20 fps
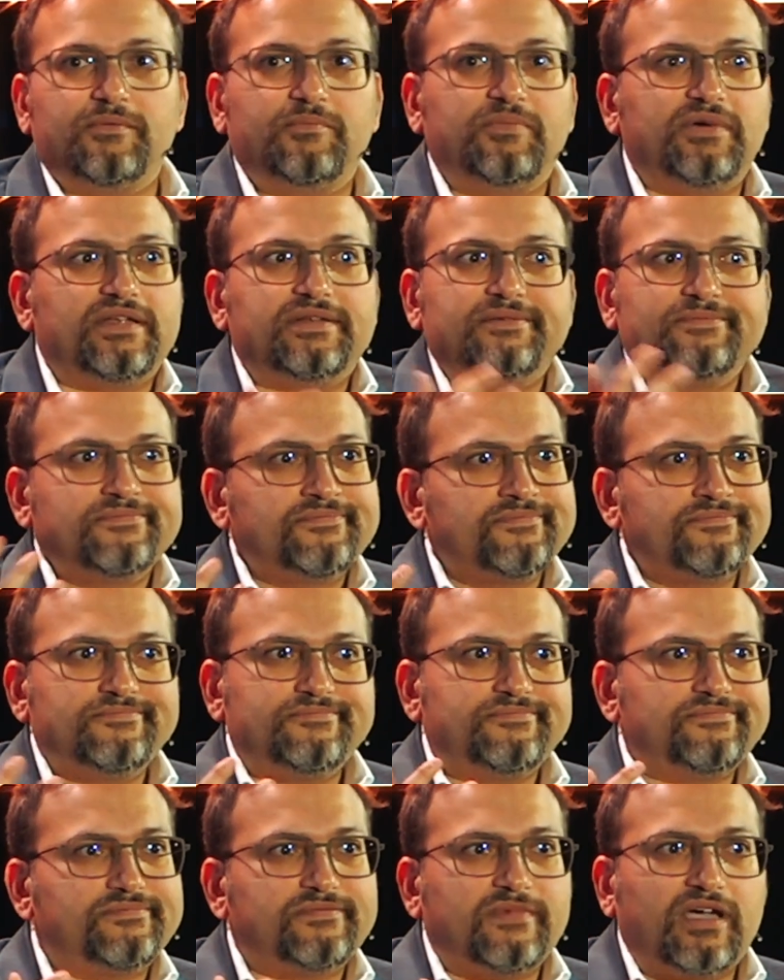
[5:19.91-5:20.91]
but
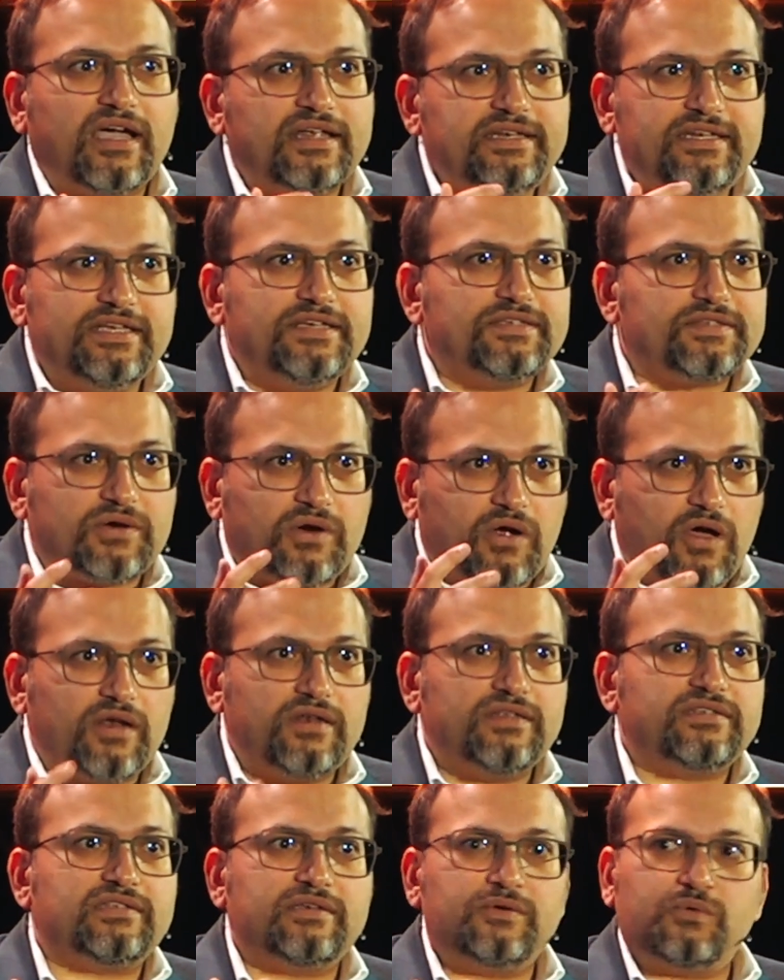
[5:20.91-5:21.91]
ideas are
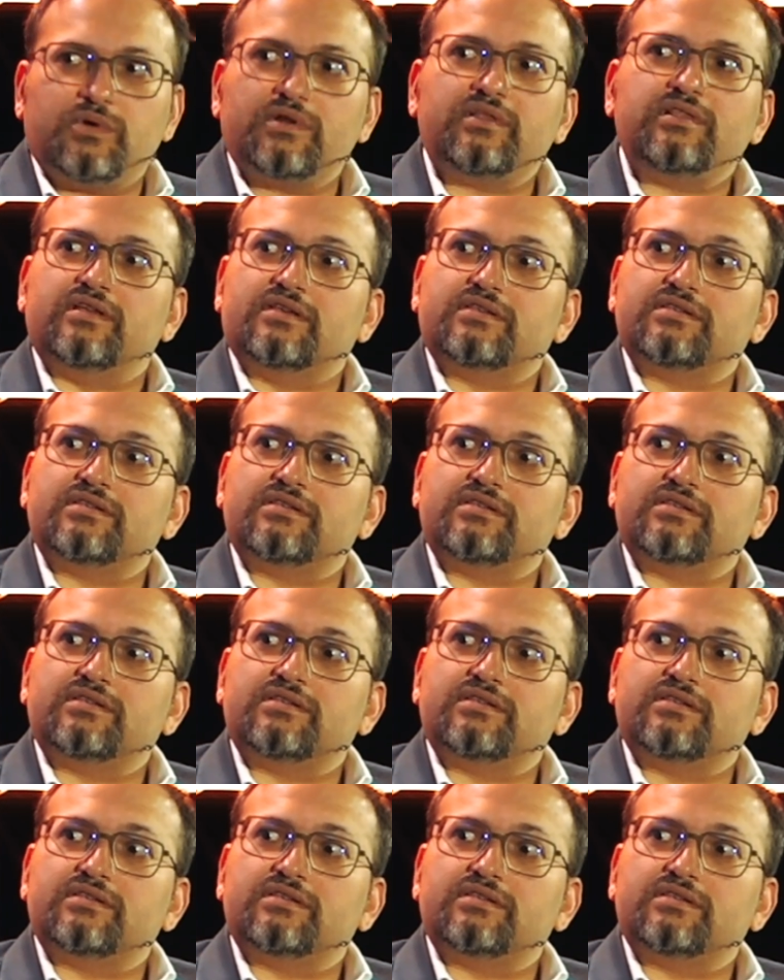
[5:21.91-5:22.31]
honestly worthless.